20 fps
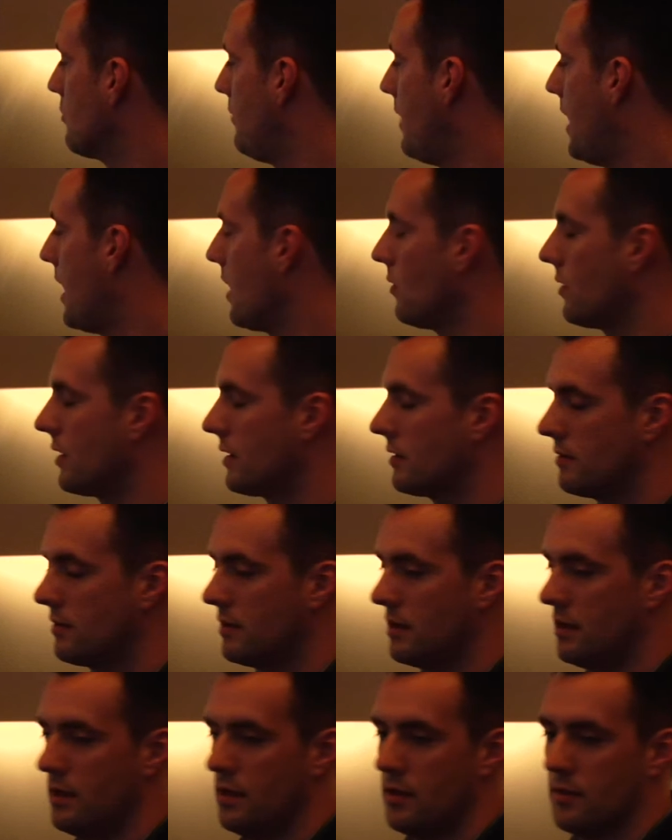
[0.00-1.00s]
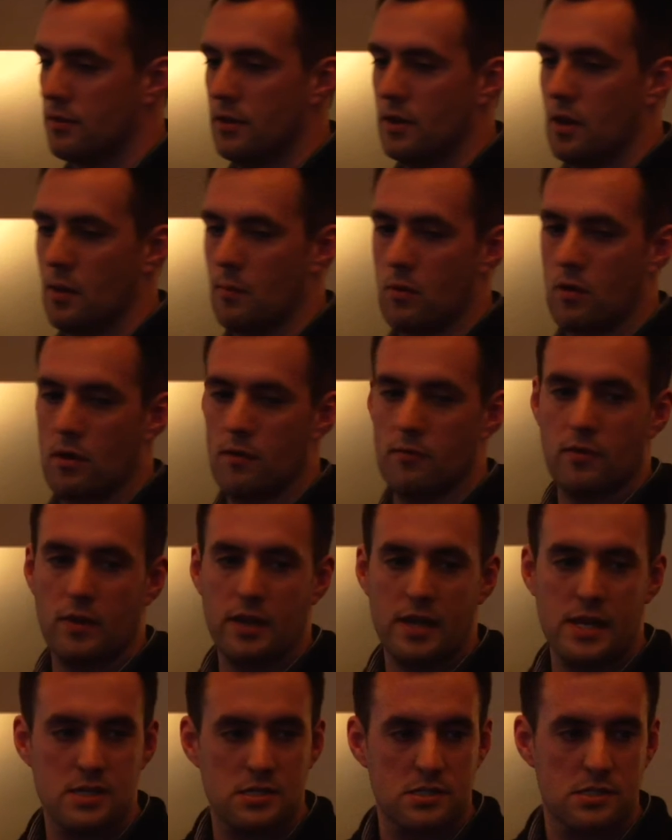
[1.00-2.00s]
following, the number of
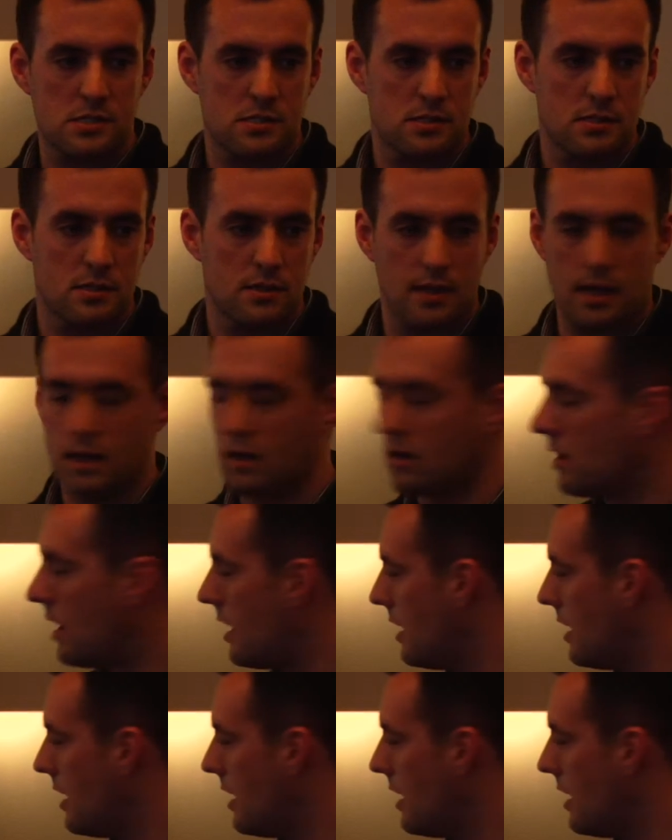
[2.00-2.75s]
lists that you're